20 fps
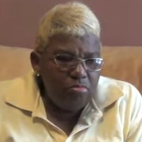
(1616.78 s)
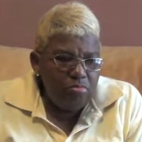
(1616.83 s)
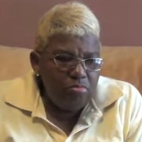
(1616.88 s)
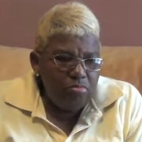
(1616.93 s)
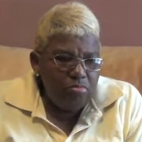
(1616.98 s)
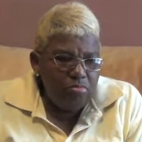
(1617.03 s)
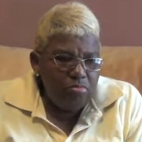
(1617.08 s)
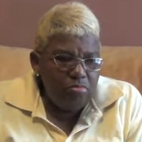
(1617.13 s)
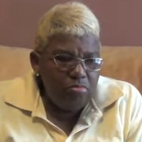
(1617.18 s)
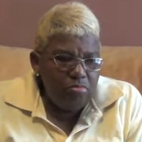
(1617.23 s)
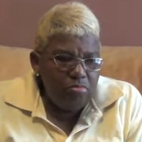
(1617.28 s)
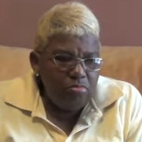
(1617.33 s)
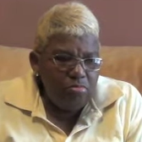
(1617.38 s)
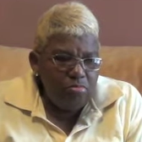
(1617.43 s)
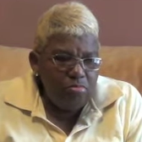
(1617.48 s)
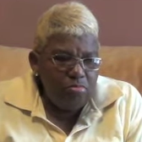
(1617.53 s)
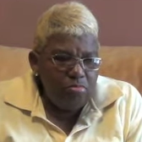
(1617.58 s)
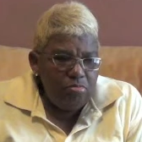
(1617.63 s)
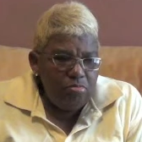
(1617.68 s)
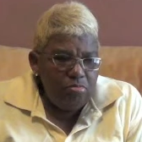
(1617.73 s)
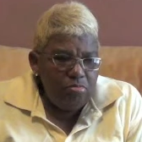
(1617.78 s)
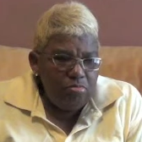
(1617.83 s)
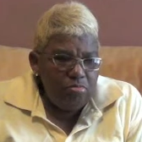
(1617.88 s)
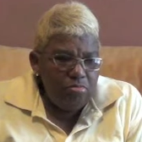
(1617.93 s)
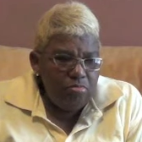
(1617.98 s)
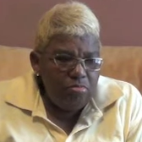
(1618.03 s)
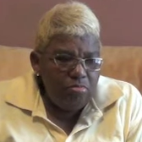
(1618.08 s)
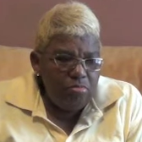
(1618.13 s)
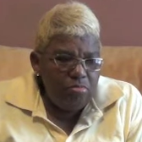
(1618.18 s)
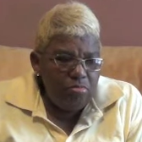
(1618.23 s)

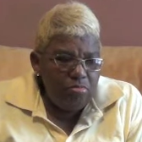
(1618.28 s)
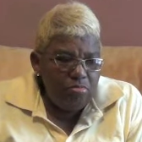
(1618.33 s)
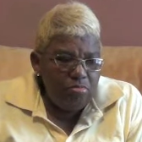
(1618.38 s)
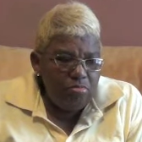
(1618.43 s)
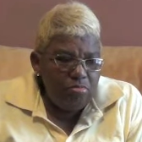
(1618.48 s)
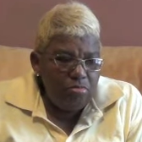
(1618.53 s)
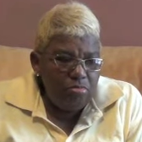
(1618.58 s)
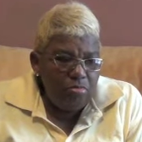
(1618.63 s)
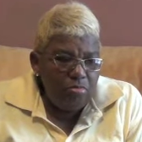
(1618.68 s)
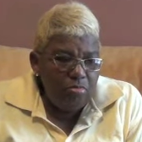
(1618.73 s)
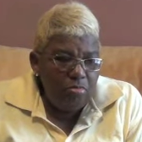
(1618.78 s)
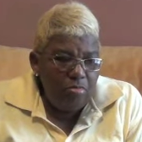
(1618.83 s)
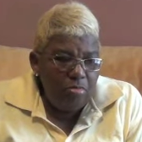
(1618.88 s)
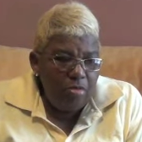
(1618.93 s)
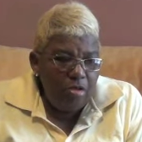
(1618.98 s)
Nothing is said.